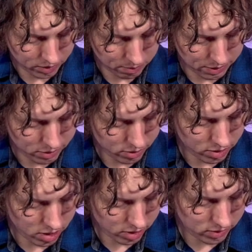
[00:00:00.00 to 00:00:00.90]
Peter
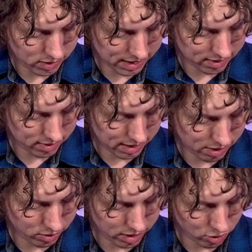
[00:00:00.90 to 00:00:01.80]
knocked at the
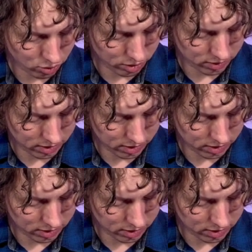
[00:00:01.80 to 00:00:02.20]
outer entrance,